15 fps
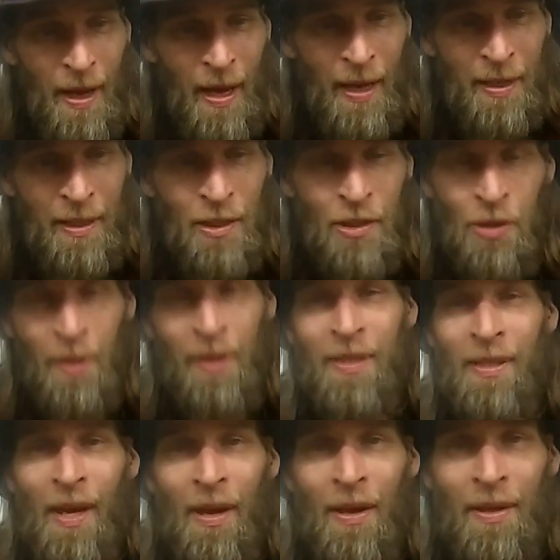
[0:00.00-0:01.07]
I enjoy
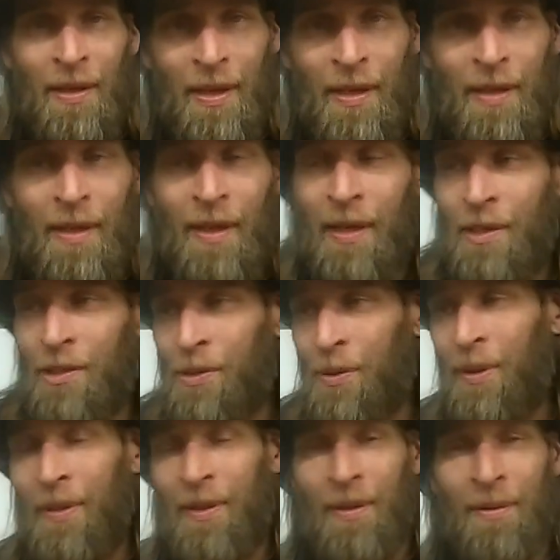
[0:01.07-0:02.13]
talking. I
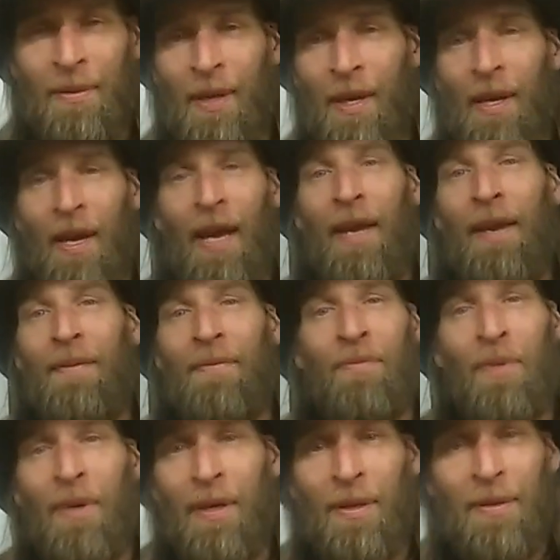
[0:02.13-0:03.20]
have
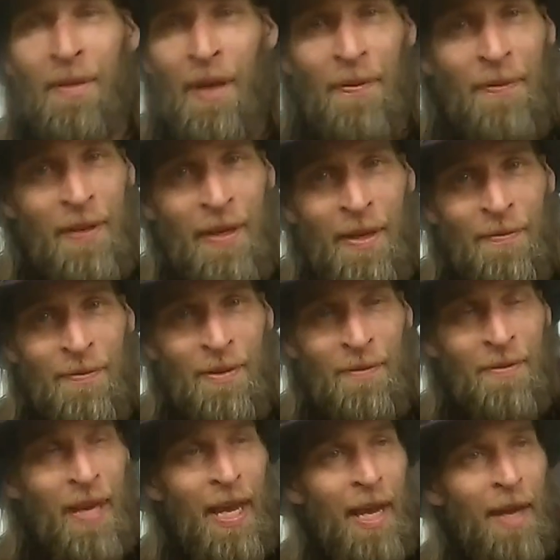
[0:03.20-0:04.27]
not the gift
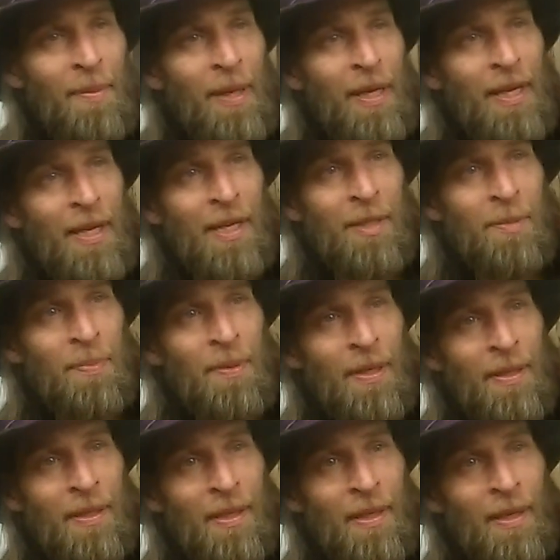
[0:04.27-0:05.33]
of gab, I guess,
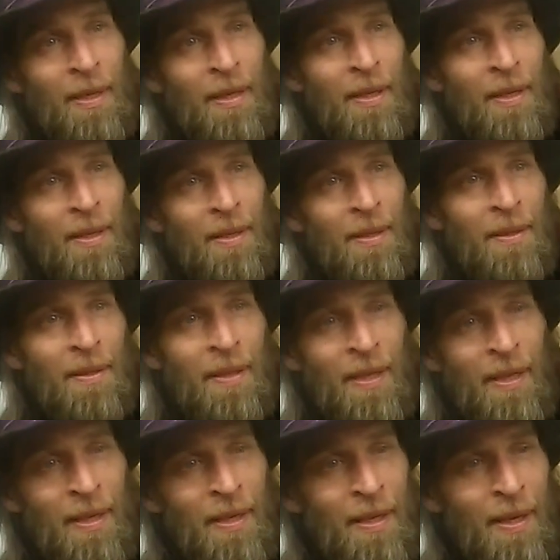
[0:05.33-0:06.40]
but
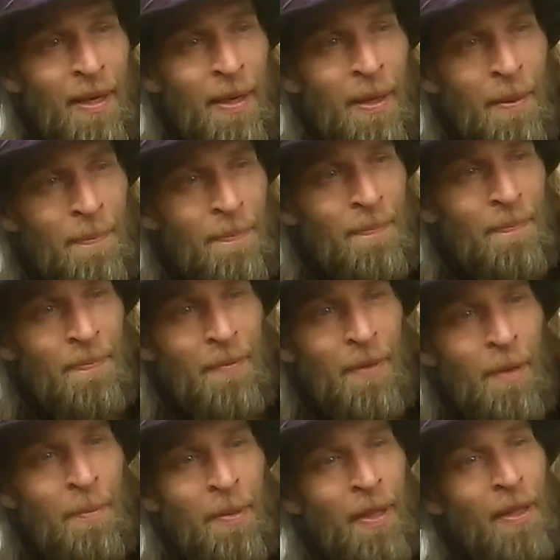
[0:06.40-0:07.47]
the
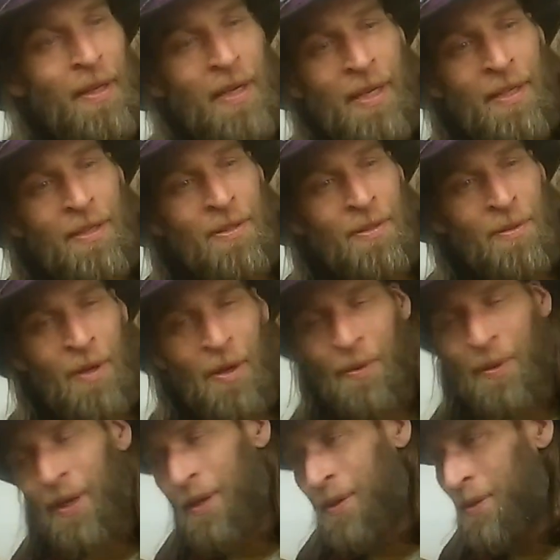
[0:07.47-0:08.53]
ability to
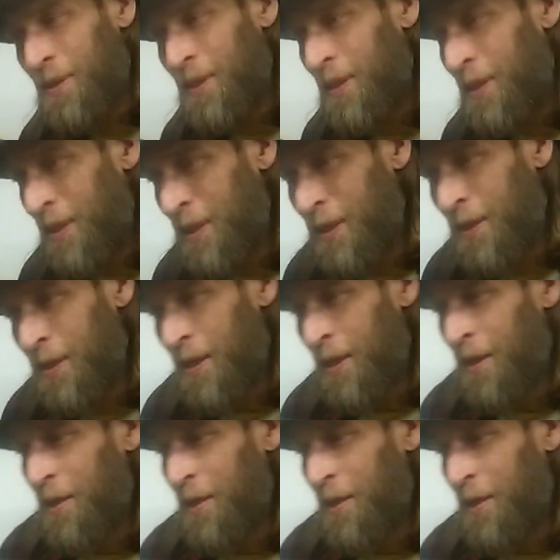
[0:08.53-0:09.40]
coherently